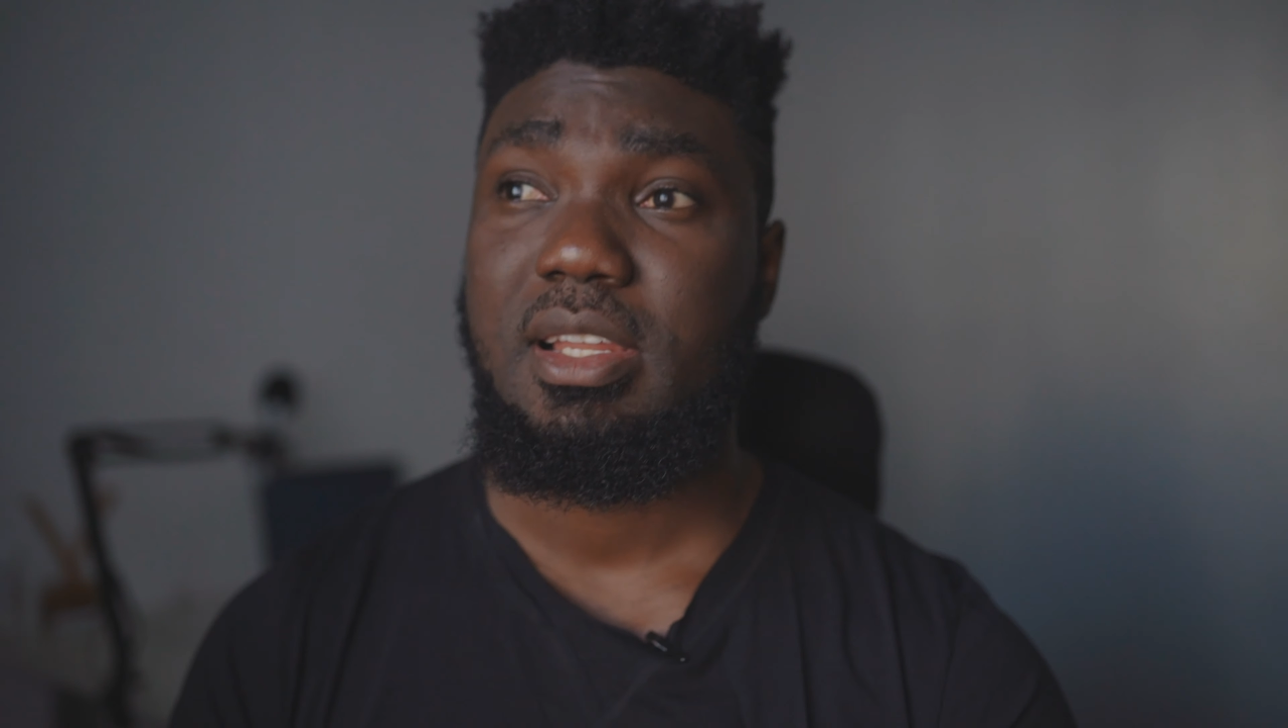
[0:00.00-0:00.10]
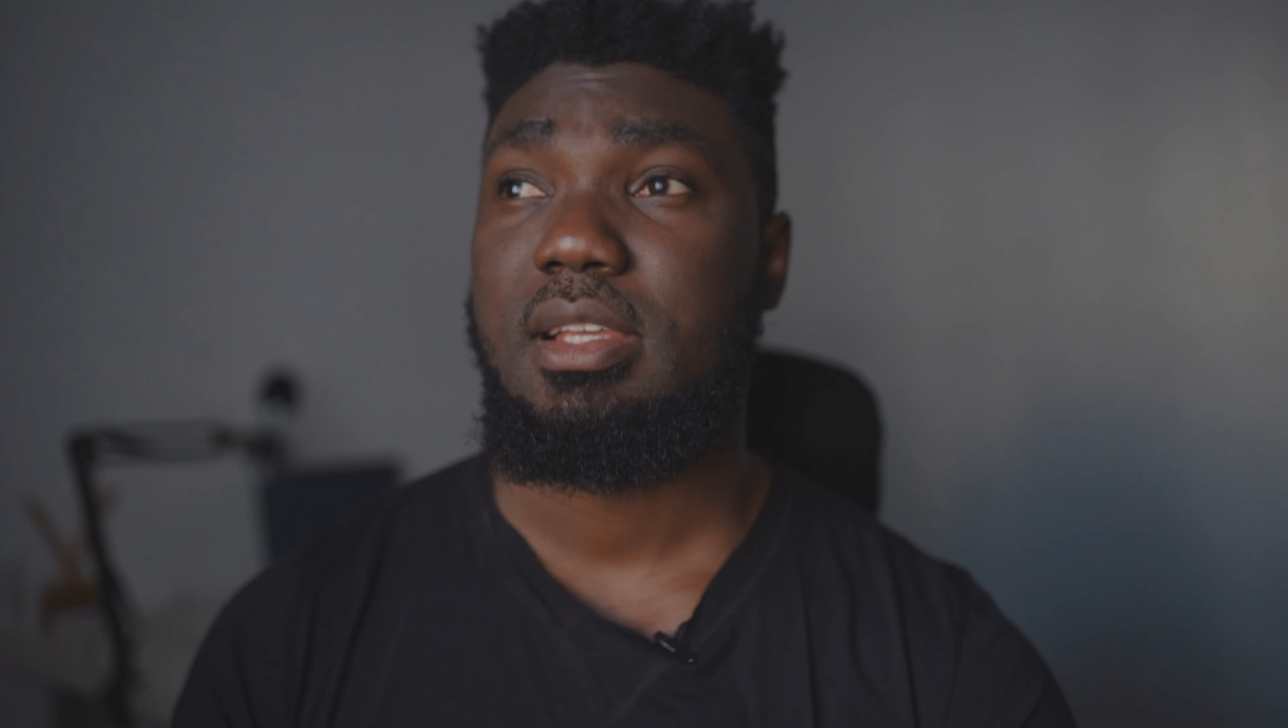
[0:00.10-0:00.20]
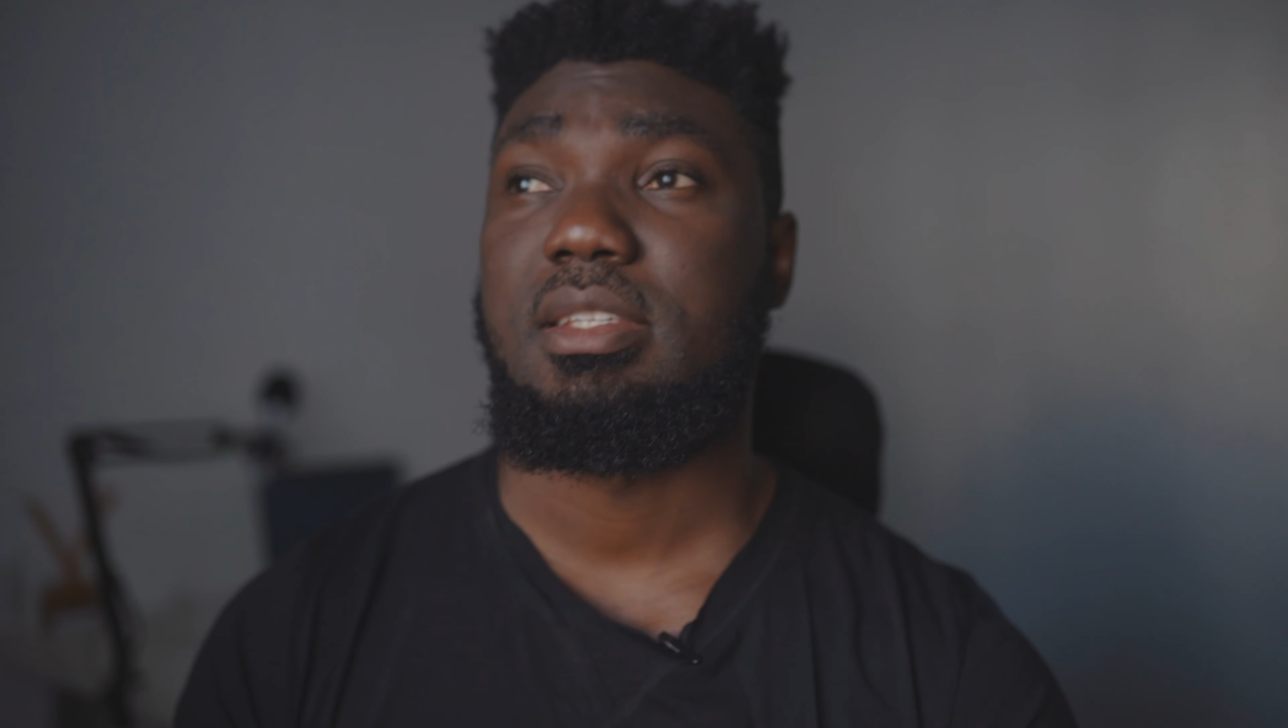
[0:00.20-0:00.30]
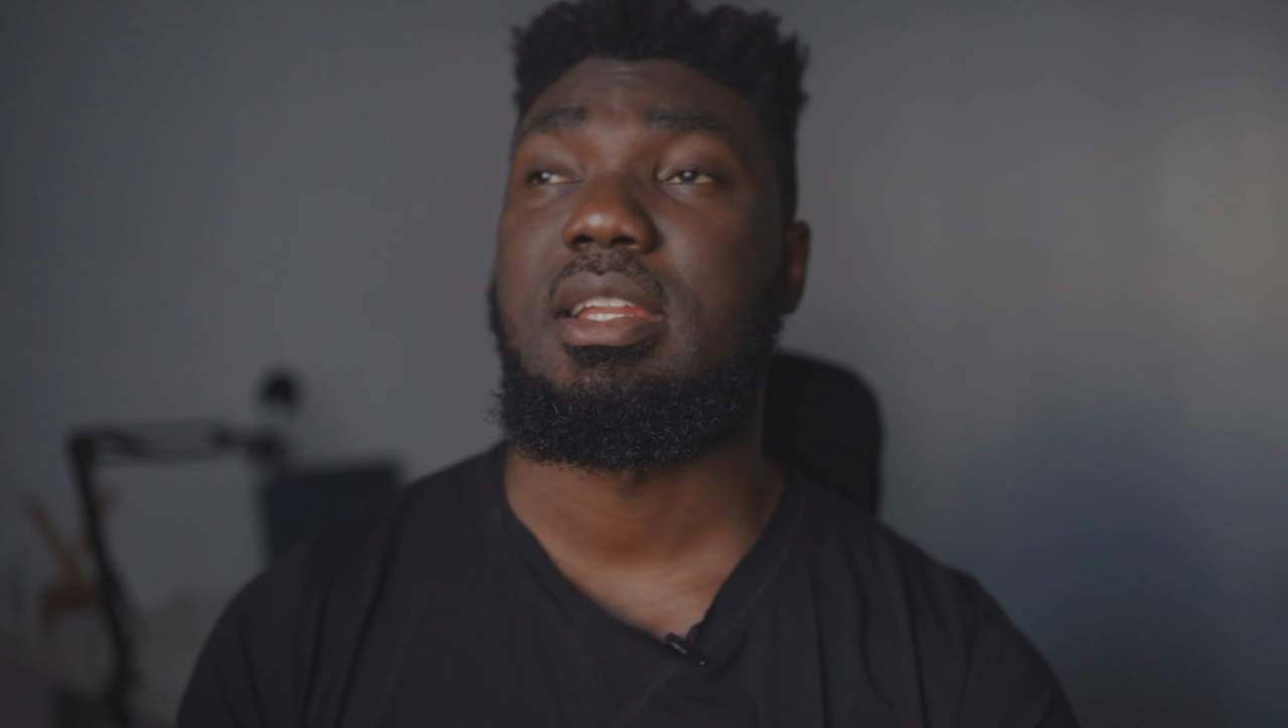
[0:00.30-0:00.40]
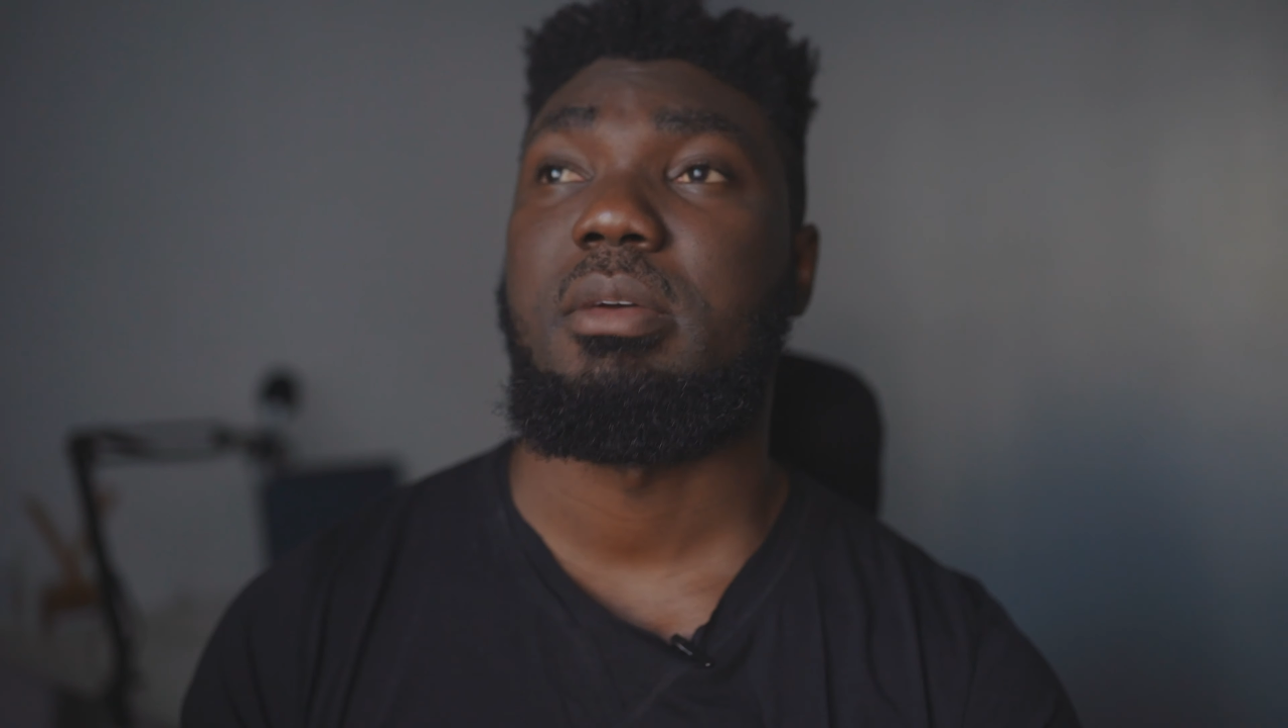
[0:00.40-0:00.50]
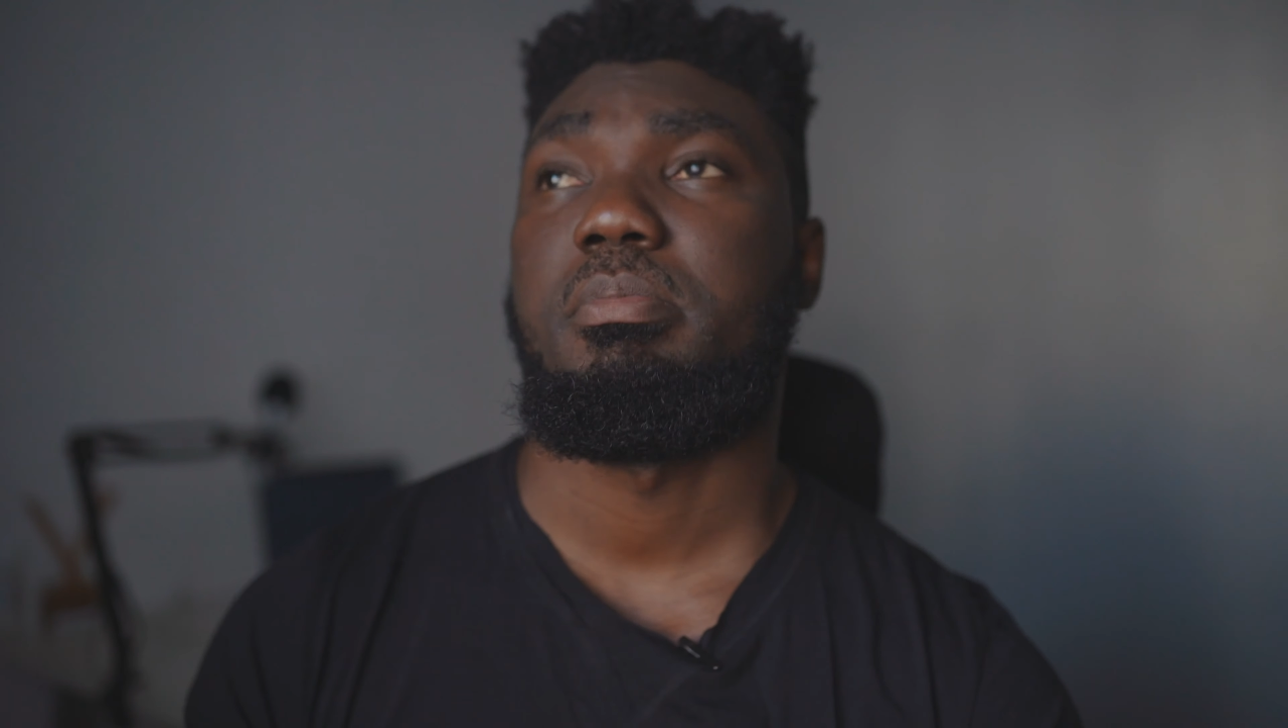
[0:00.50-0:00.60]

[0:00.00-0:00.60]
let's say they're